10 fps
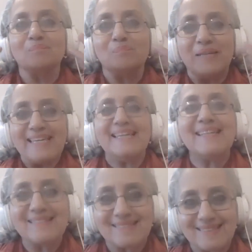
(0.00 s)

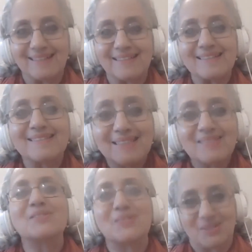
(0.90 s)
beings that
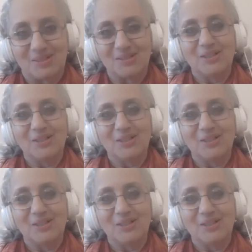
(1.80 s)
exist